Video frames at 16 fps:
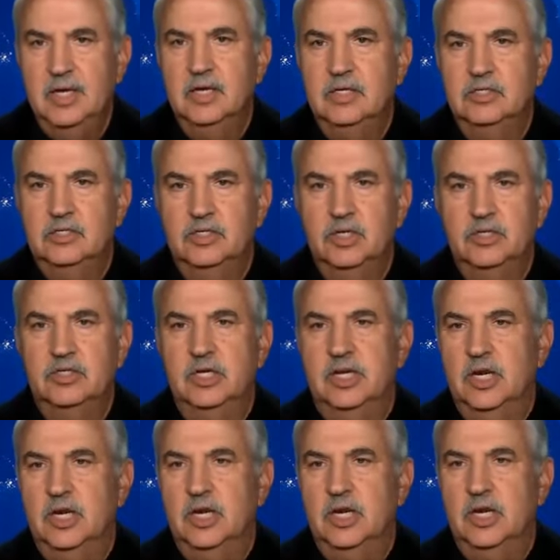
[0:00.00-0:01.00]
is just an
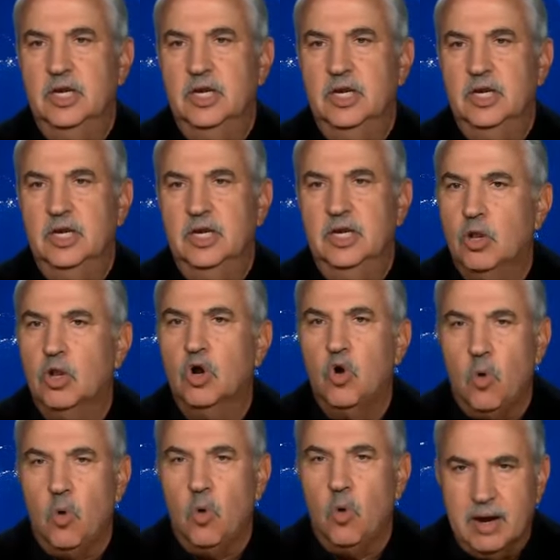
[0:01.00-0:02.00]
incredible
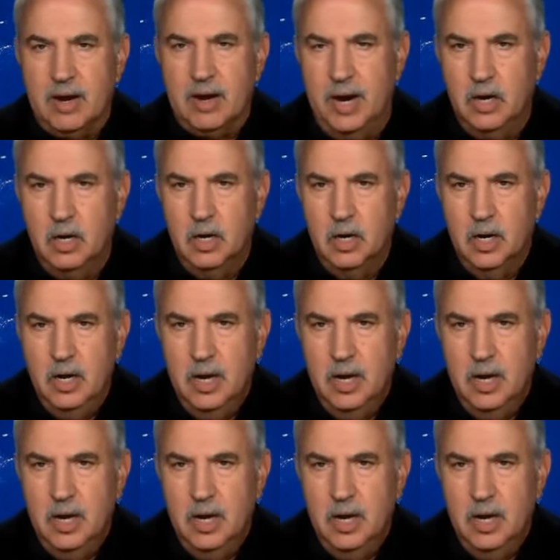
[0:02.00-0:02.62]
quagmire.